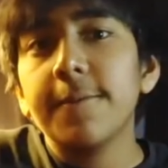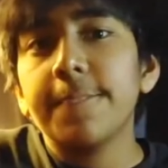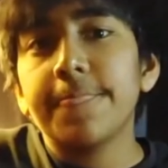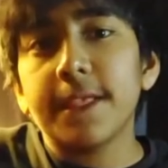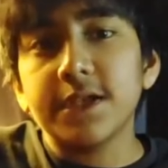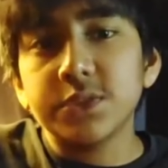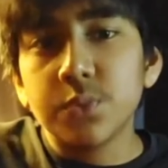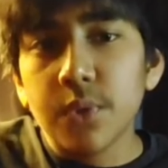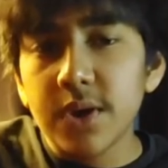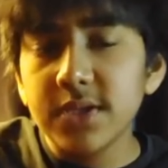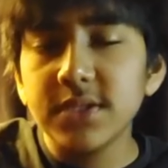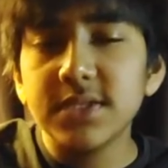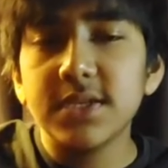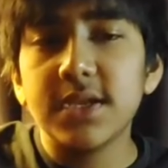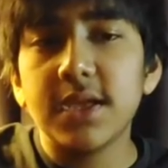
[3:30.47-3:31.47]
there's one
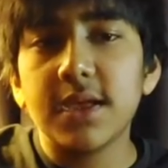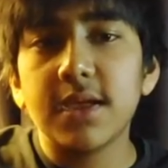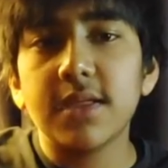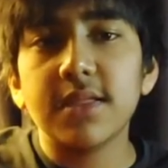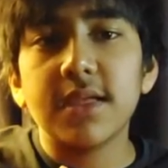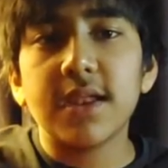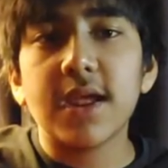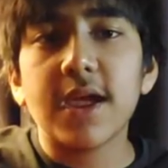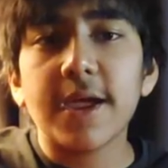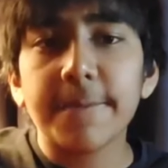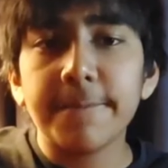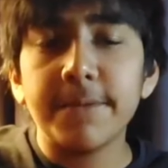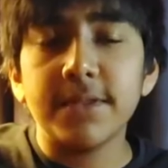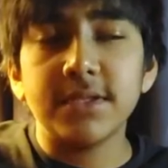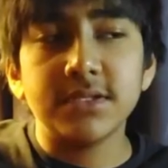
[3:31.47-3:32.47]
thing that
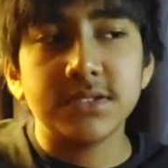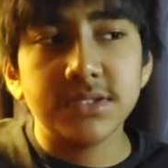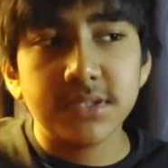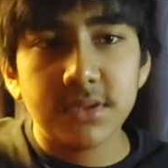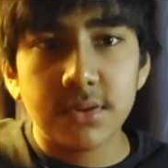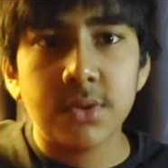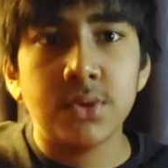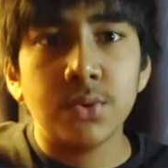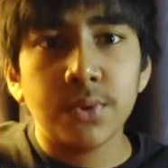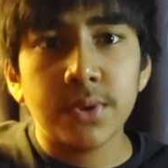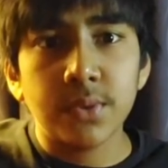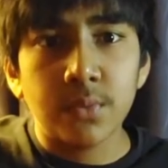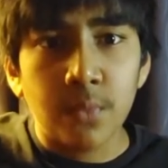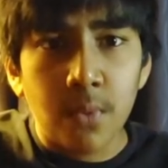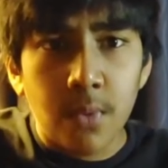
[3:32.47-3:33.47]
happens during
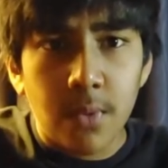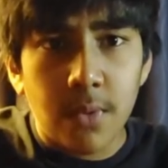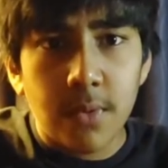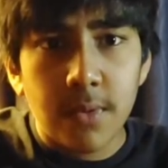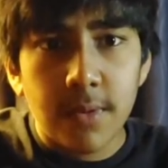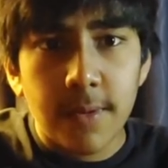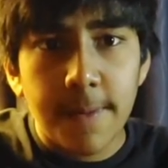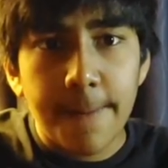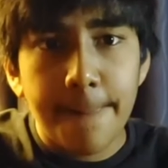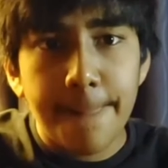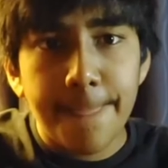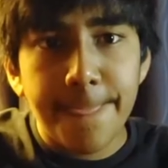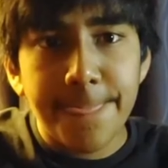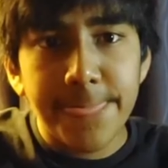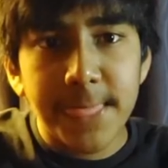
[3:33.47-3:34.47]
the war:
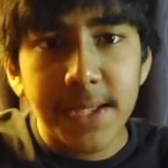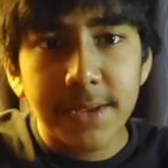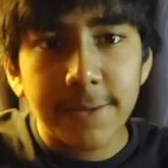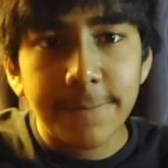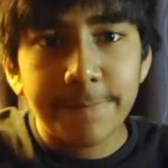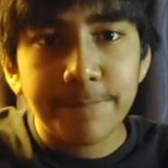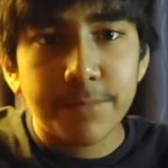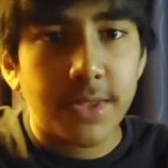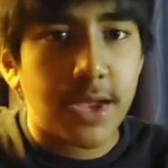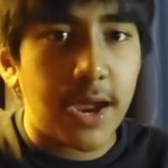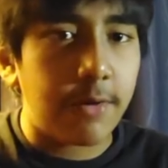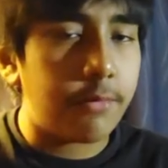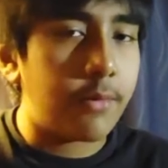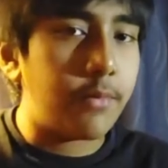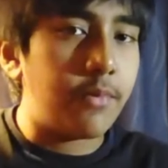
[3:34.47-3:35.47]
the
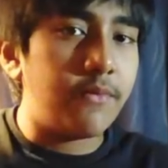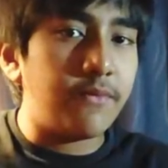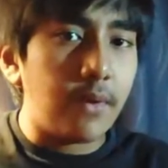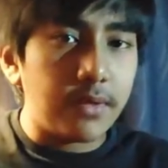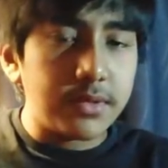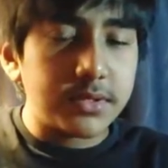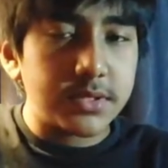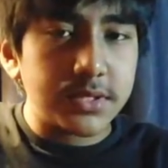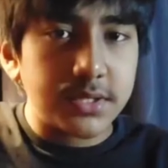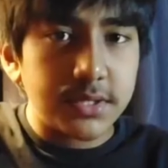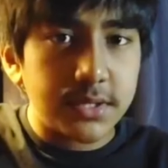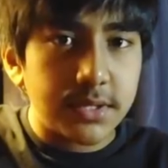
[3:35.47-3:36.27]
Arab Revolt.